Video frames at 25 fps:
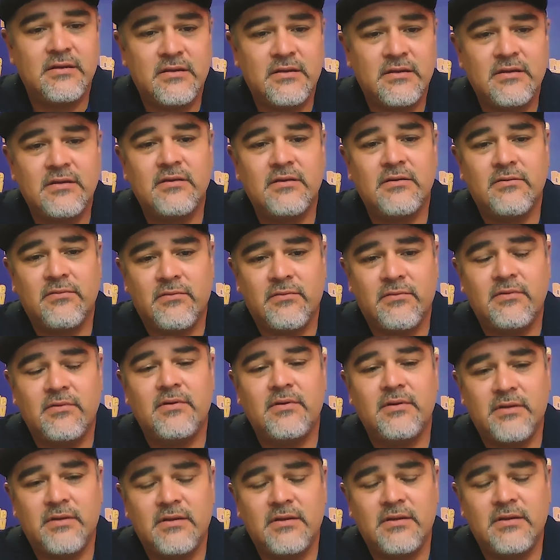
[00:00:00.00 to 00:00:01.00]
Yeah, and
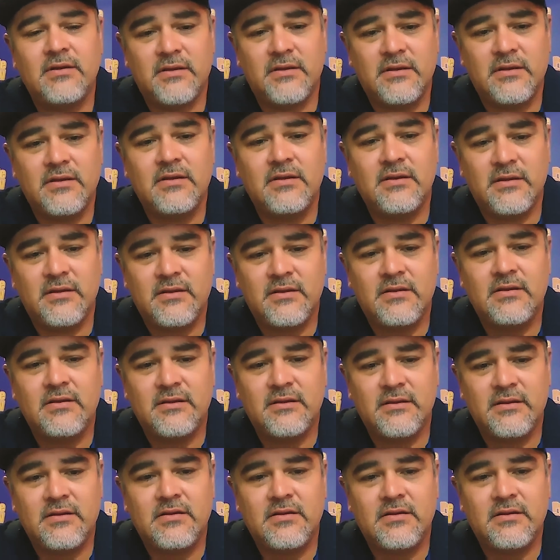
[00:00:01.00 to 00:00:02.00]
masonry stuff. Like
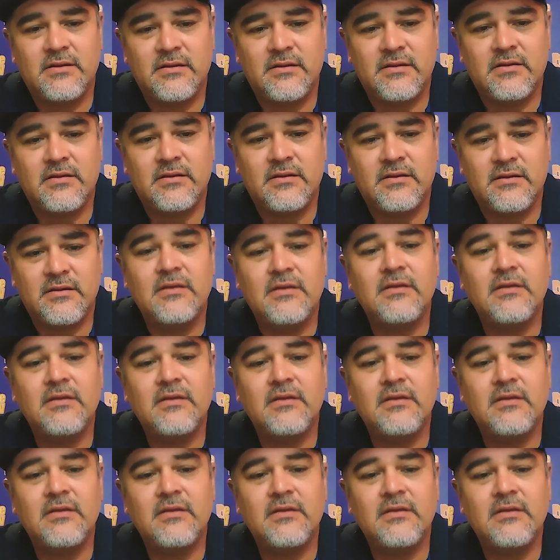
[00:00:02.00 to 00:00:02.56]
a lot of